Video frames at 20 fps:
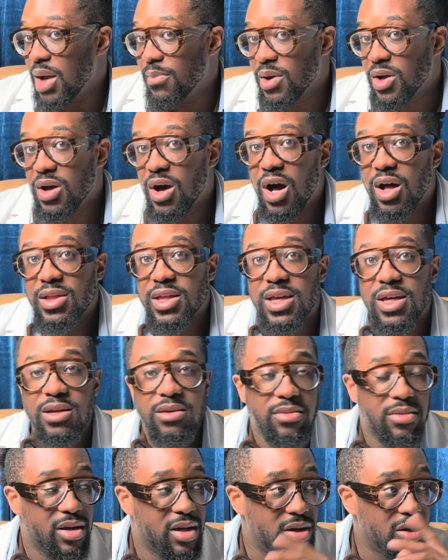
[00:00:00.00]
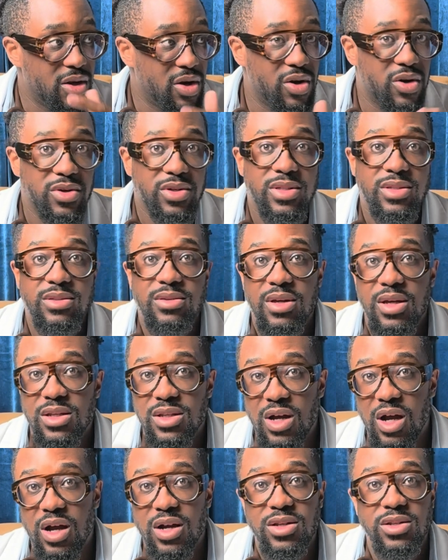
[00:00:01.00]
a colleague, nurse,
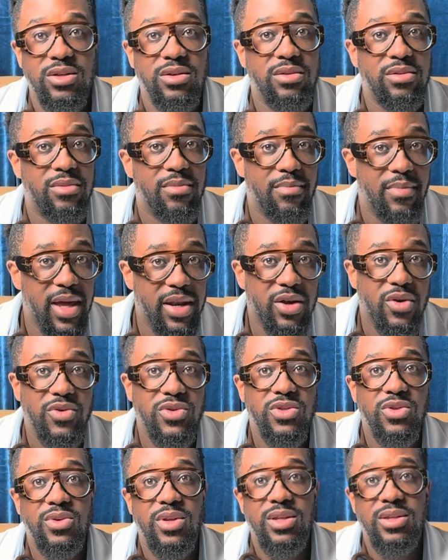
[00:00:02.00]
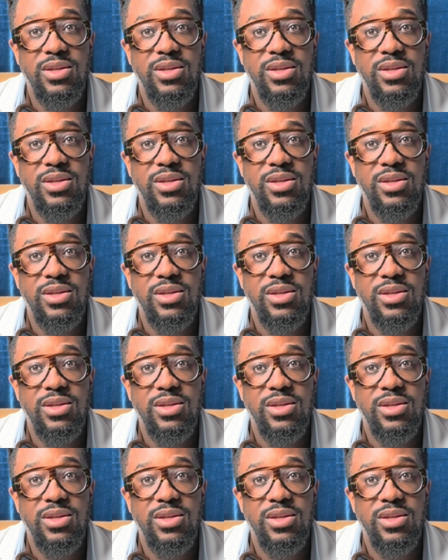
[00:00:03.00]
doctor, medical student,